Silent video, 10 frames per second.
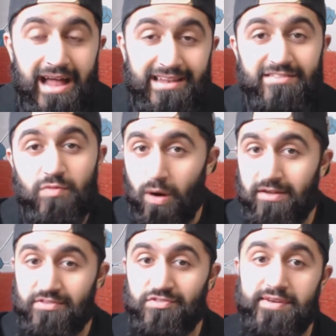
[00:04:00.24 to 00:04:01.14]
at least
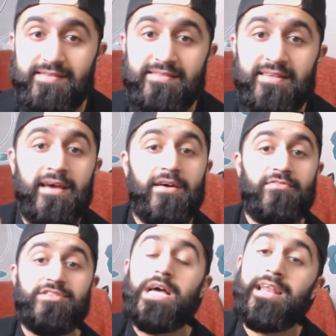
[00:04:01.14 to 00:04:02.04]
one of his reasons
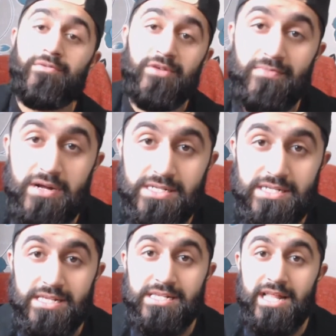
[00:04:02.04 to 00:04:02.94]
for siding with the
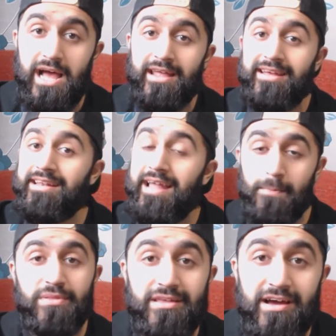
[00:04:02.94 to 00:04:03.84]
monsters is that he can
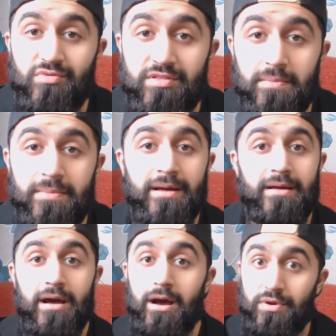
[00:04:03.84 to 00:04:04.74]
empathize with
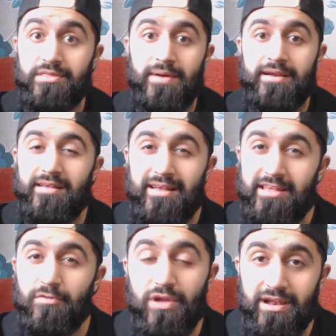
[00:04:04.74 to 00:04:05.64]
them, and
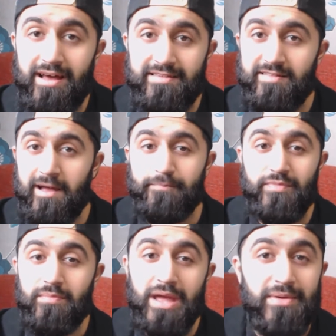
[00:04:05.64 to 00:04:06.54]
he realizes that
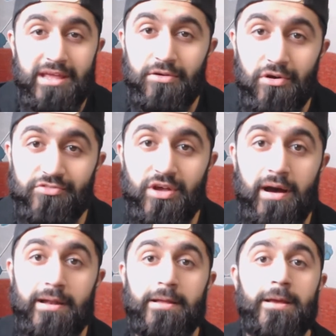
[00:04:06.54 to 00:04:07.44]
maybe heroes
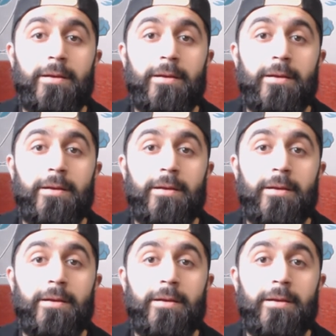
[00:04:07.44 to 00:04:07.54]
aren't